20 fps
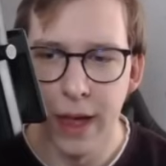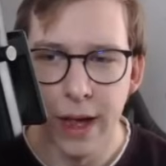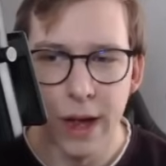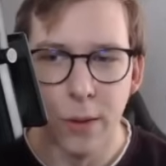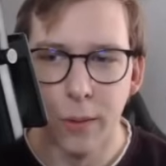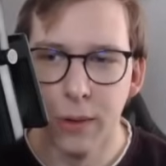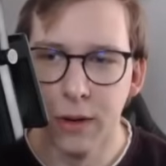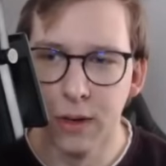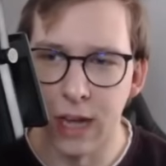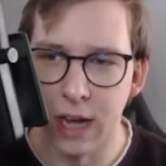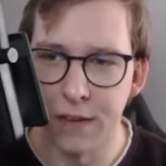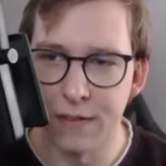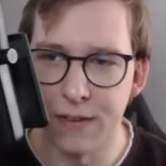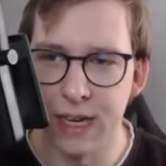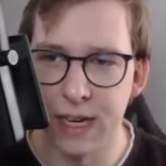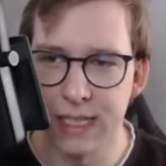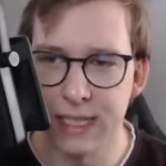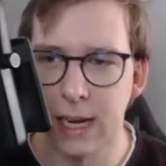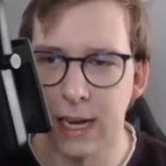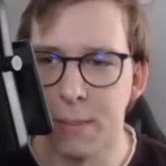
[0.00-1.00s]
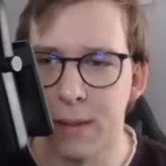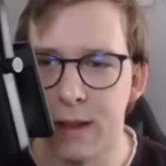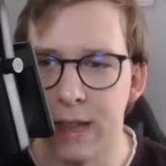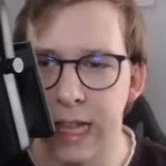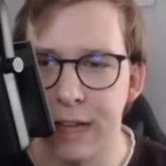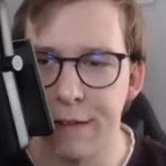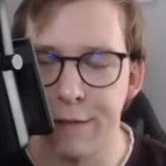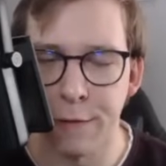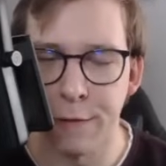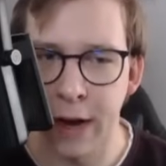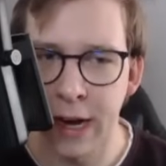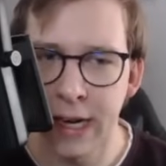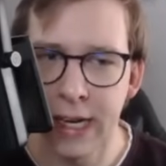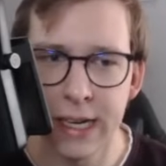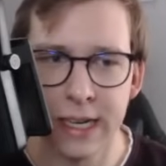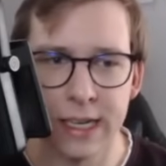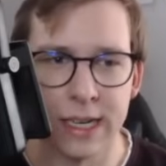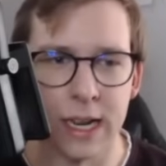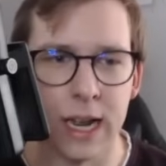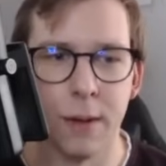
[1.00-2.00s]
We're gonna have next up the
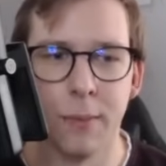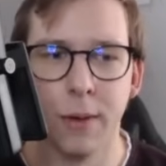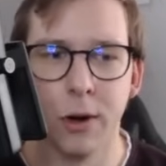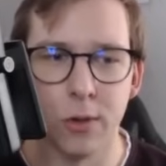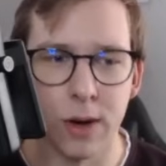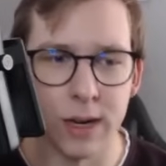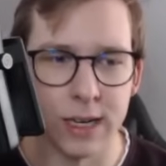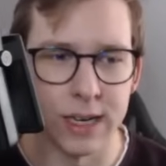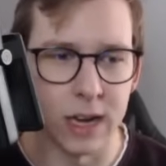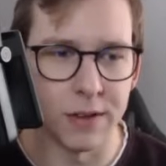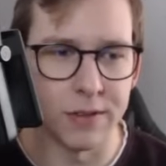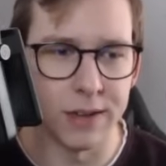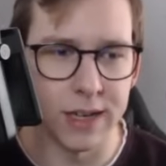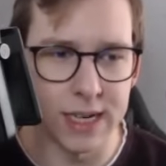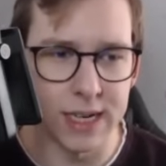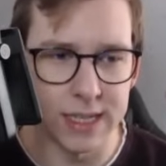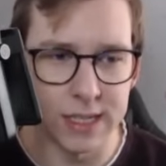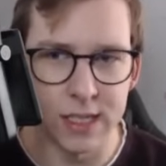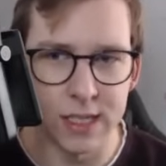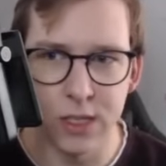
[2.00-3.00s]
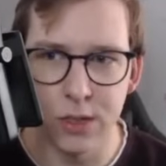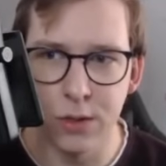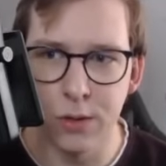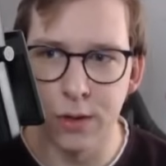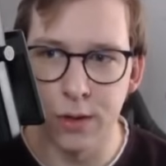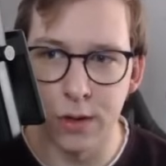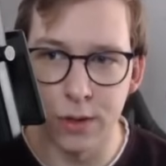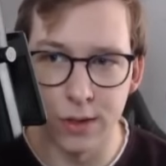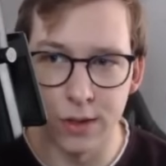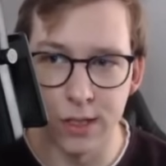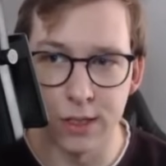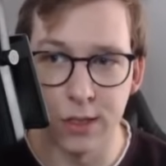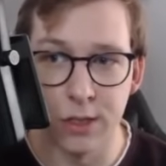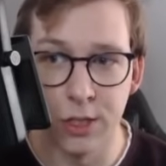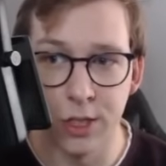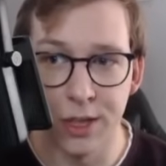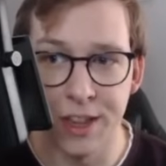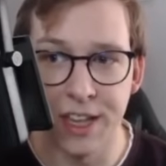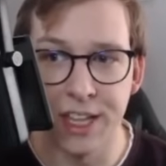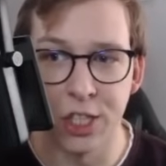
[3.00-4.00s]
Fighting type Grunt, having access to also
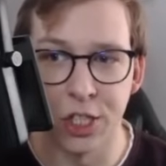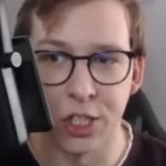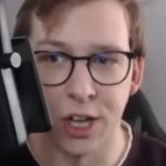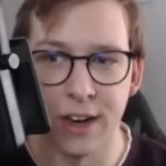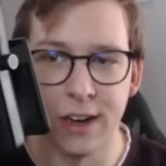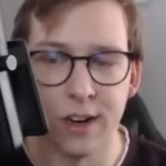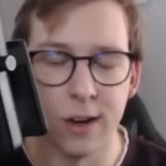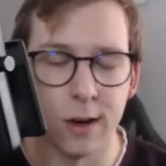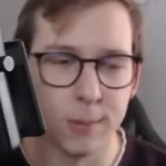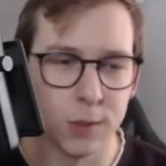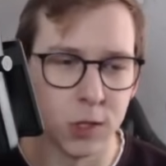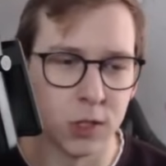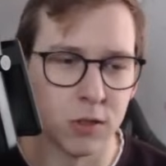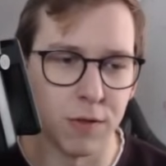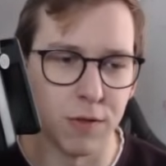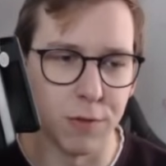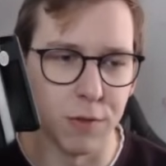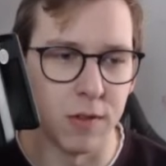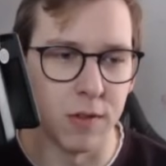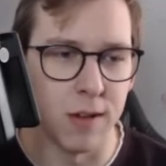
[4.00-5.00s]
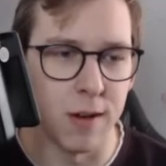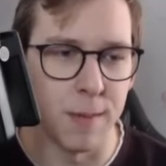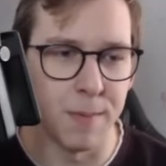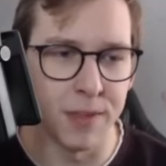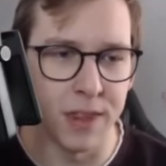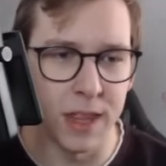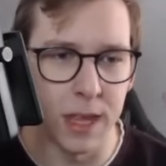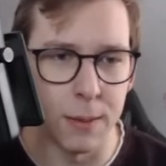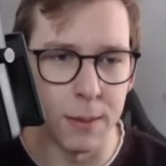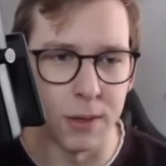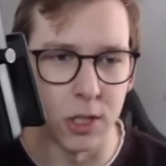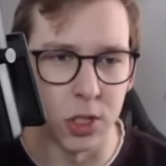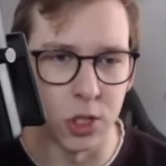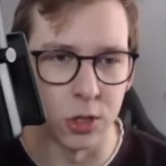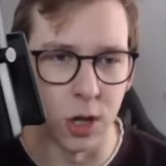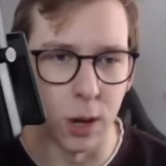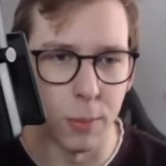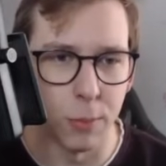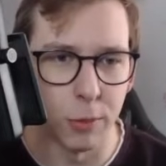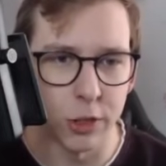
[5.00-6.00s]
the shiny option for the
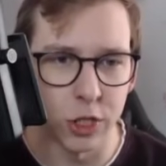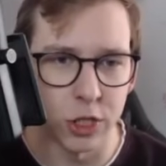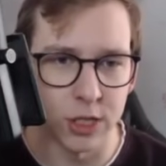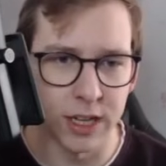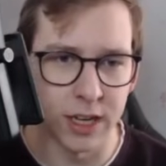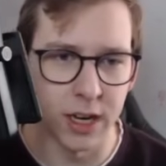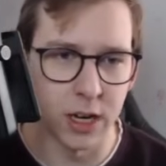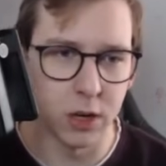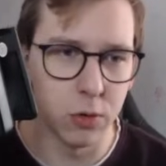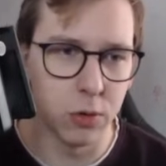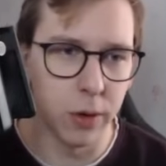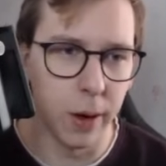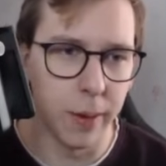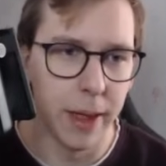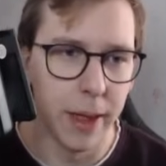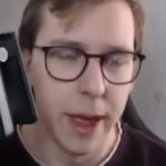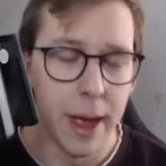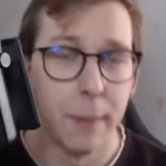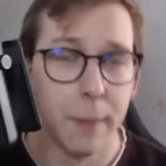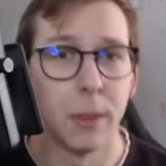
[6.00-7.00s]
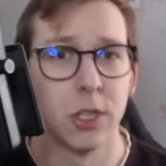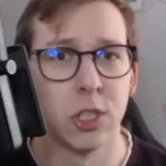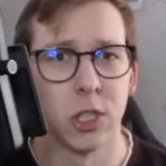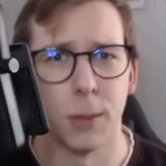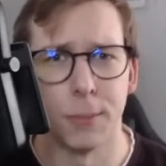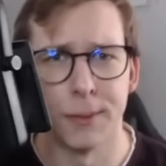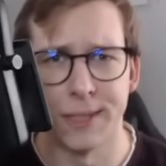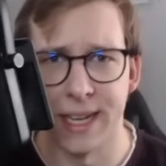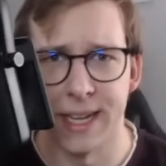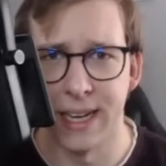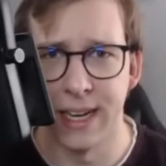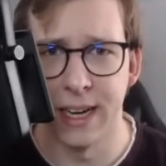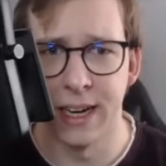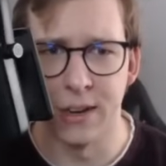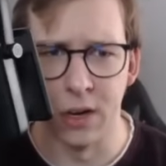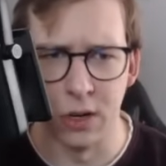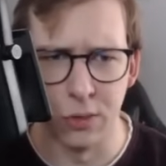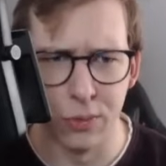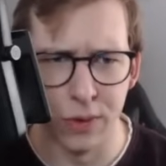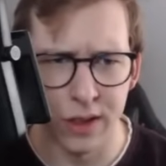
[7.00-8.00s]
Machop, which is kind of cool. Machop, sadly,
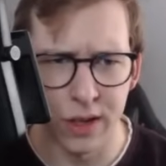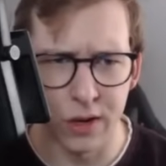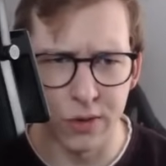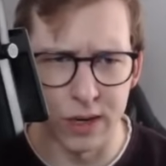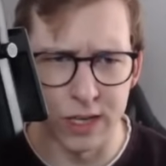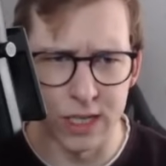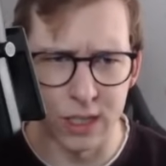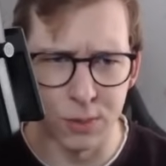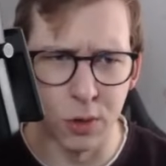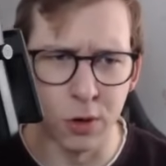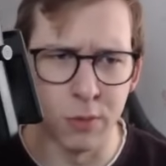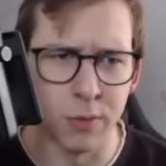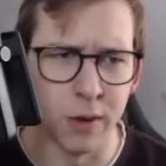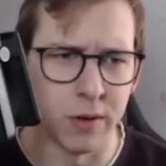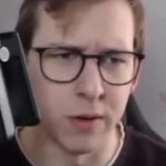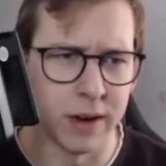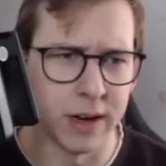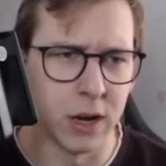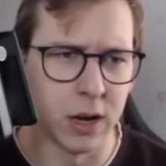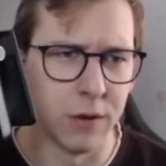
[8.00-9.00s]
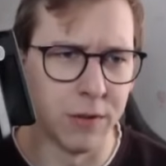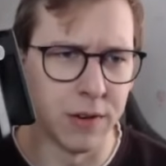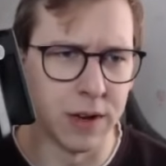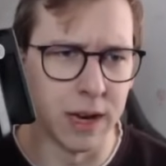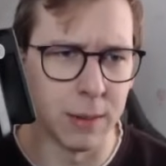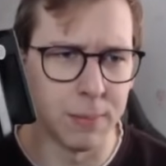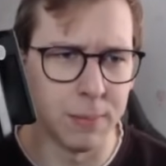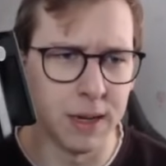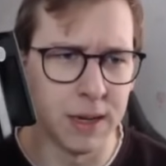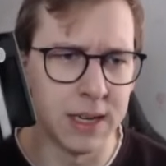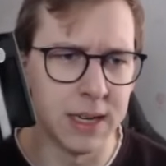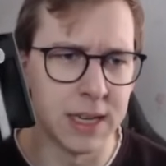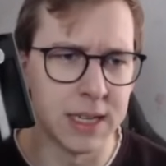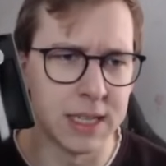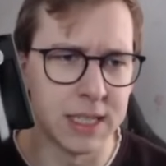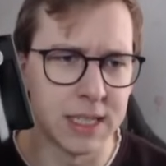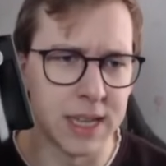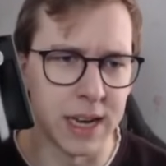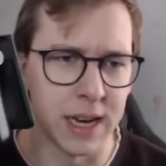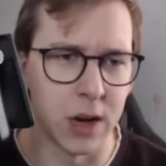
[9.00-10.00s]
not really the greatest Pokemon right now. I feel like B tier
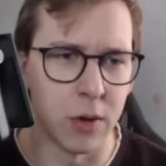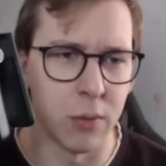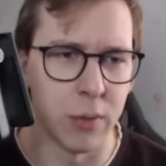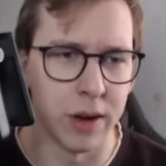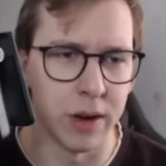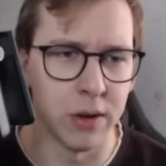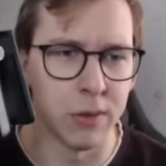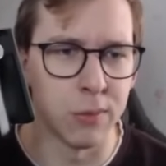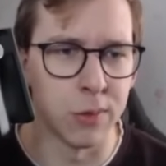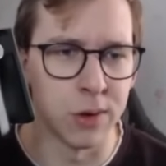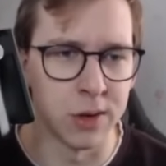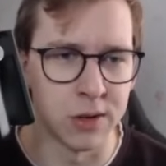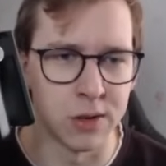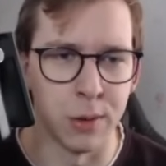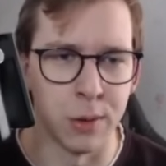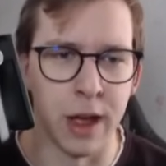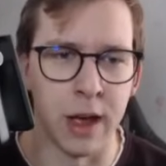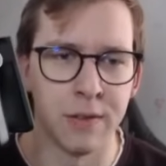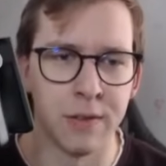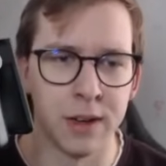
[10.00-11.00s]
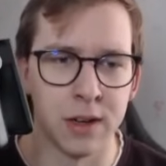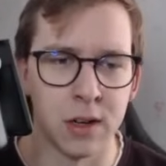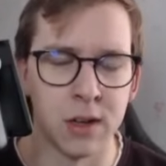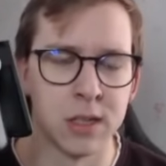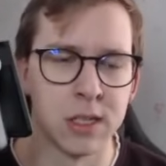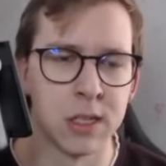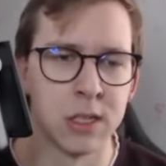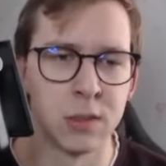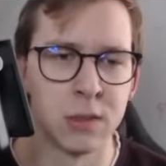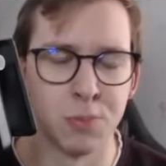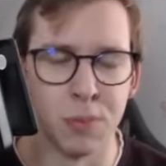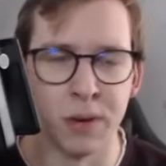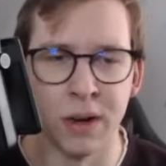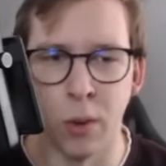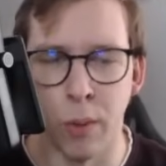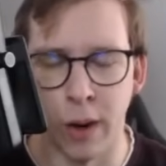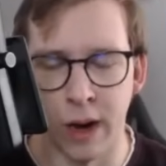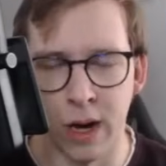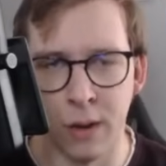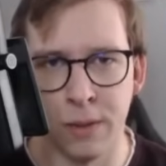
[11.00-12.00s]
is kind of where you want to have it. Also, it's been
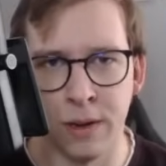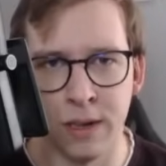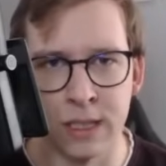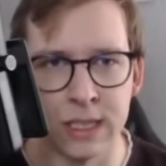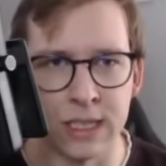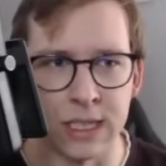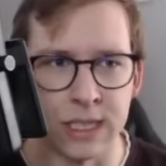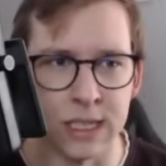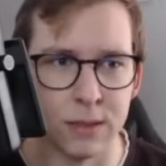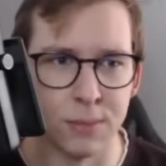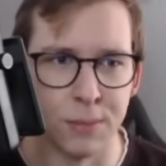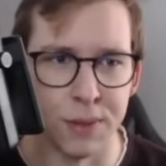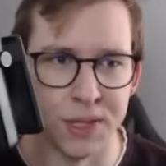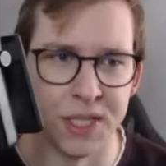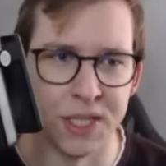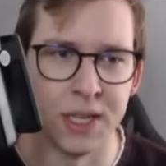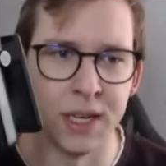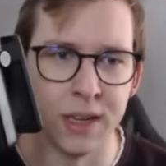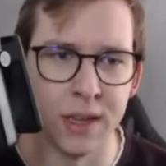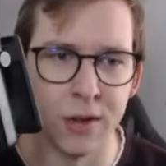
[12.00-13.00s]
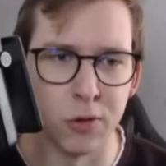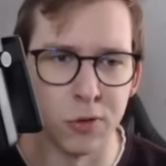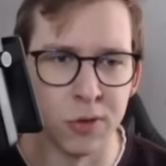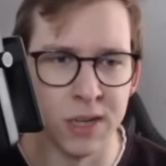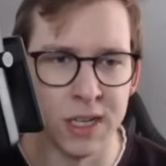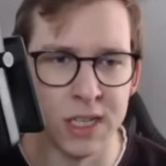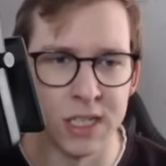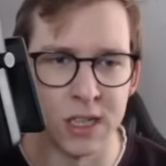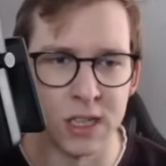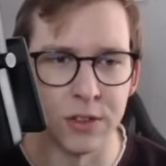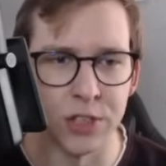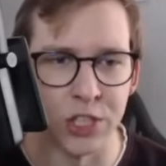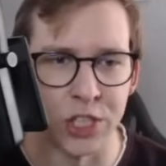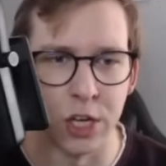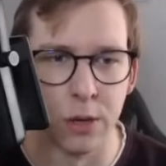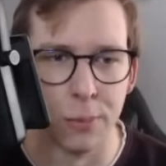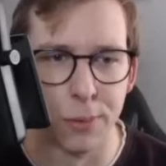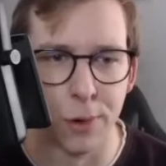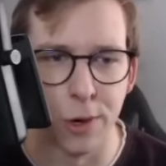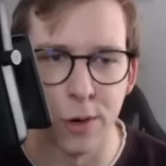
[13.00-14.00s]
available since basically the release of
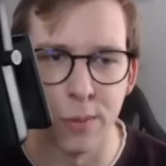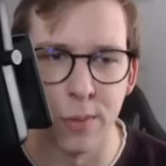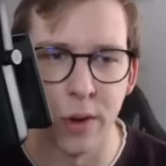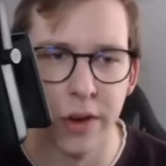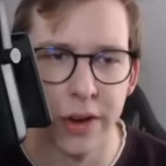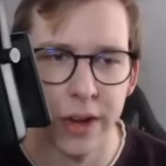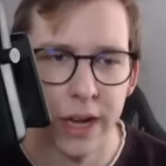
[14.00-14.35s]
Shadow Pokemon.